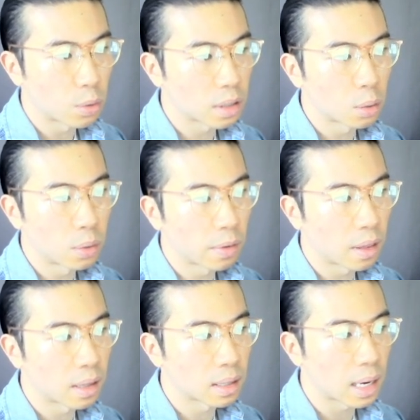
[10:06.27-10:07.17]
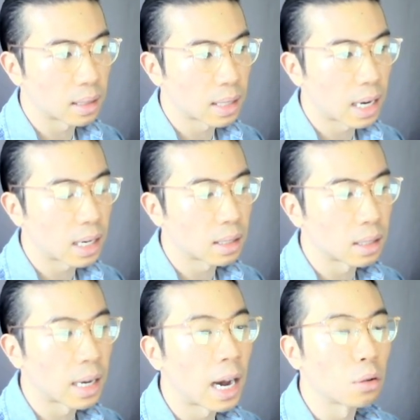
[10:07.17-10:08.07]
we're still within the anxiety and
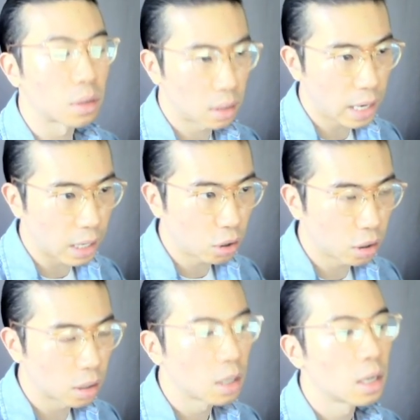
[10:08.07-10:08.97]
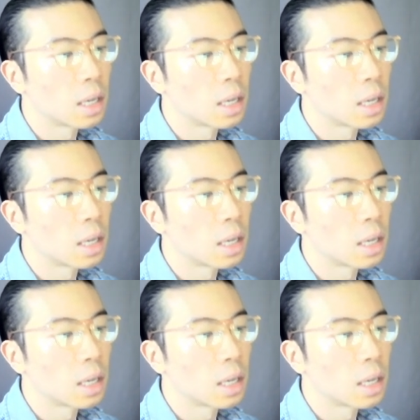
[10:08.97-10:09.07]
denial stage.